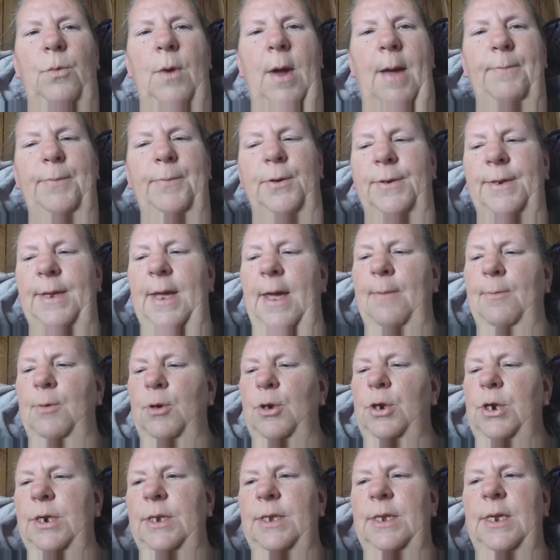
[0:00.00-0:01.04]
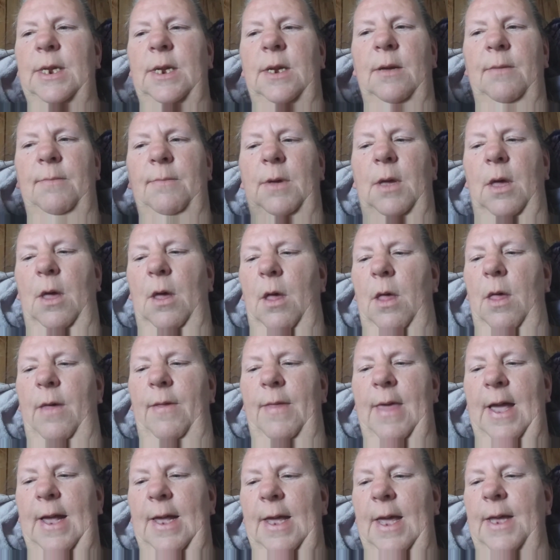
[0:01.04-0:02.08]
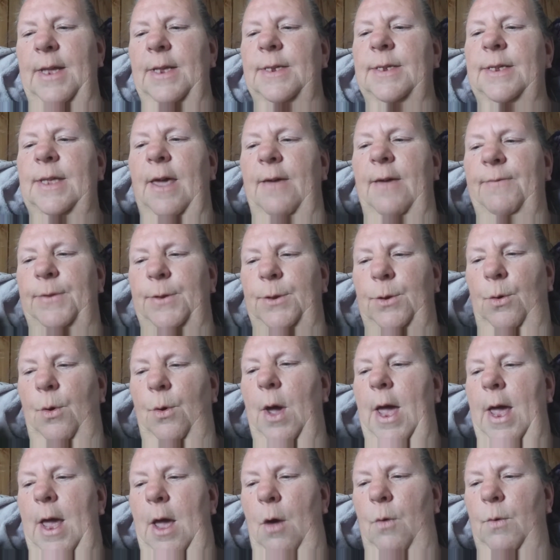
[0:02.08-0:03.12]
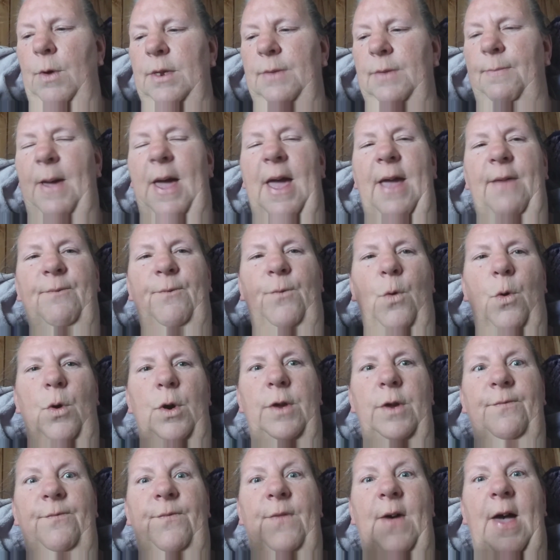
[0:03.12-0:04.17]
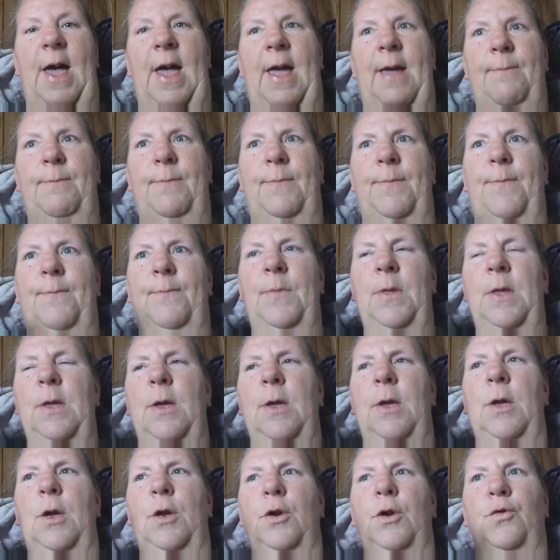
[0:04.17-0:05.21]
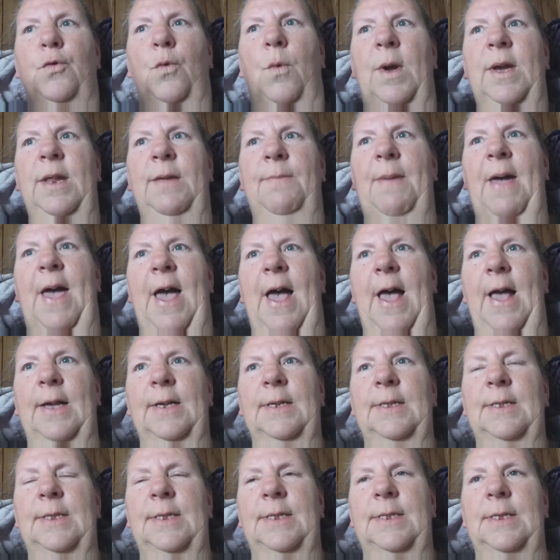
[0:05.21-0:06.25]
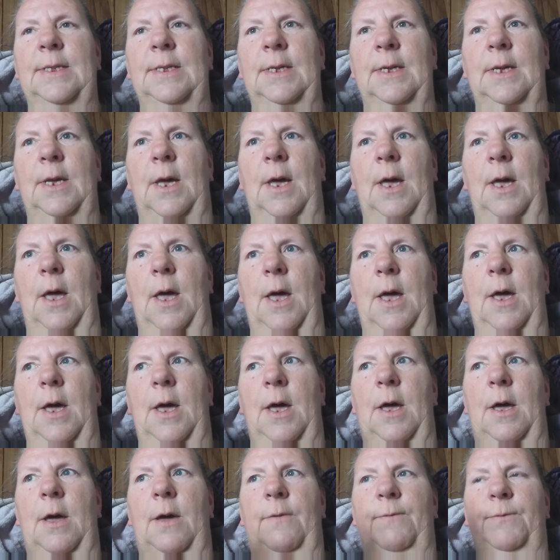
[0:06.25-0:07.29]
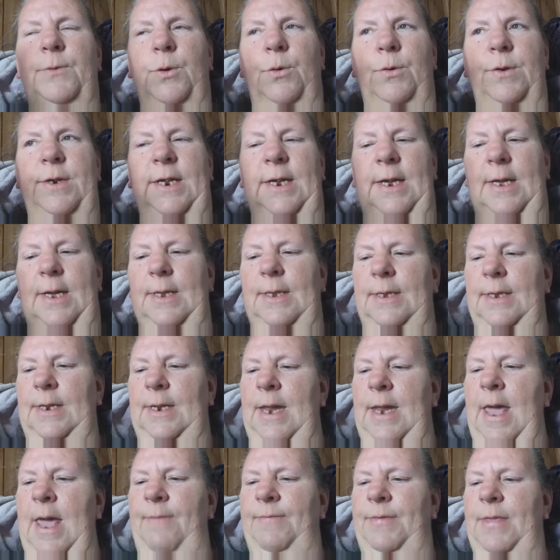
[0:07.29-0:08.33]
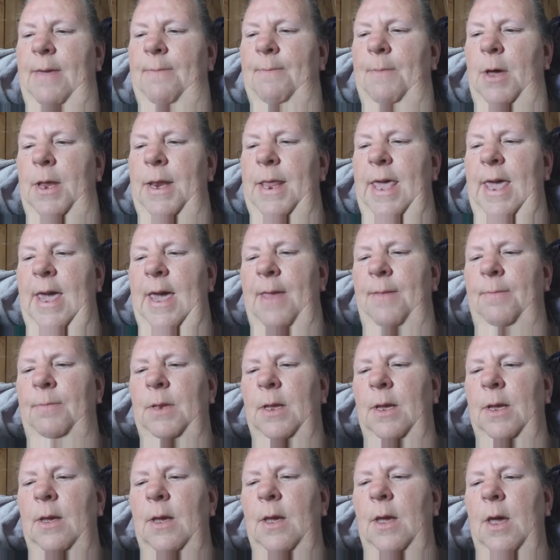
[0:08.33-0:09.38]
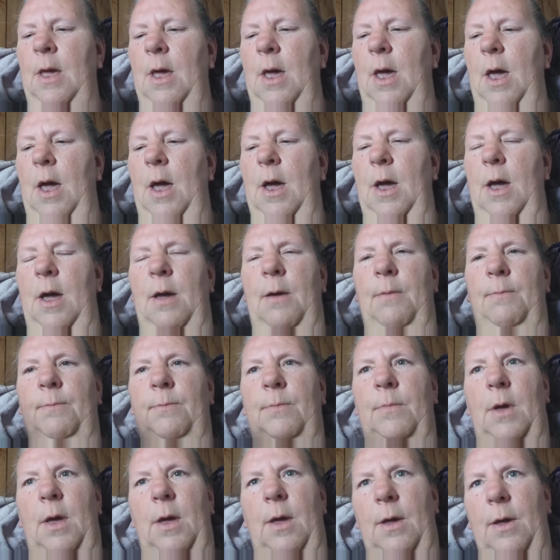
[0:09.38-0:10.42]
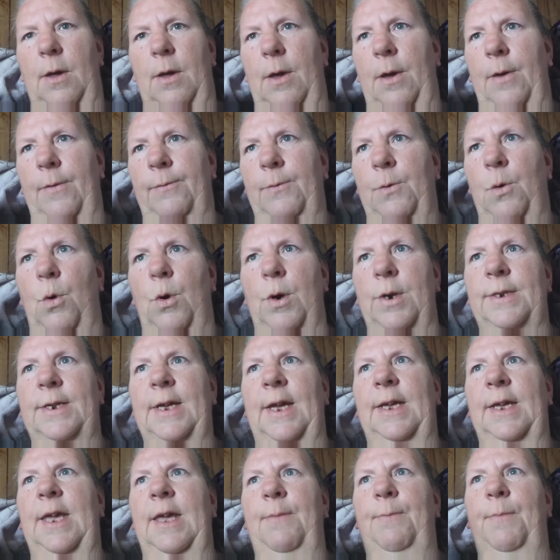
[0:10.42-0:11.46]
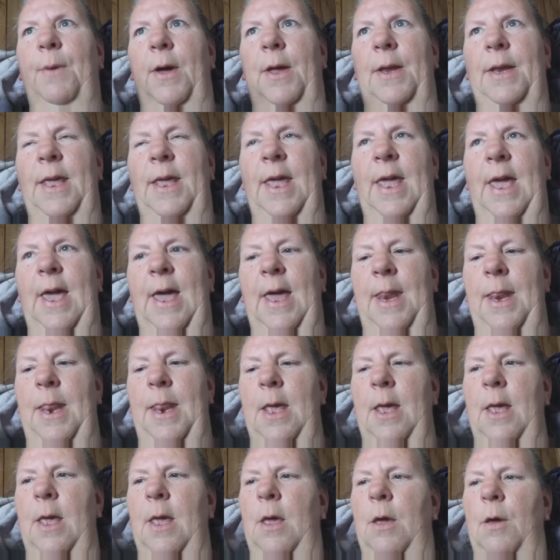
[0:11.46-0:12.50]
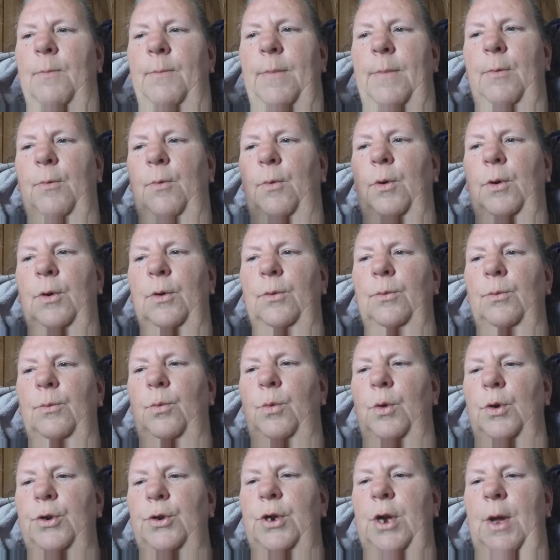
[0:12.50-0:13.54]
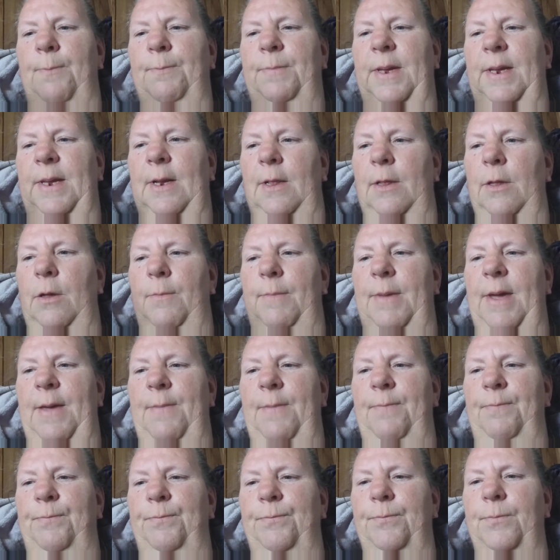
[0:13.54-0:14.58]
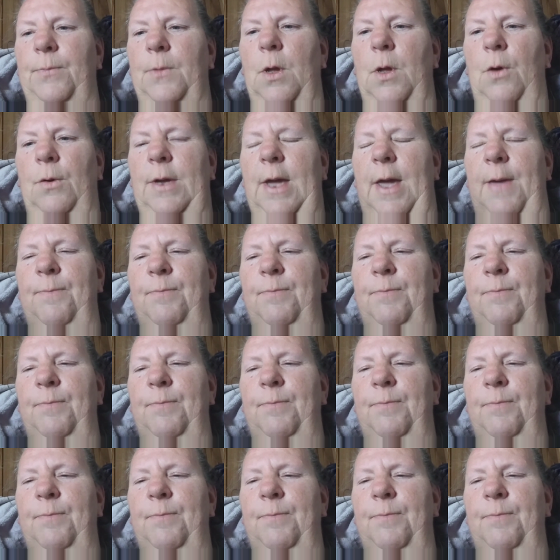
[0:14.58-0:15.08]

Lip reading: your sandwiches in them, all that kind of stuff. So I always buy 4 to 5 20 packs of tortillas and have them on hand. Of course, I keep on hand, but we're jumping a little bit. Okay,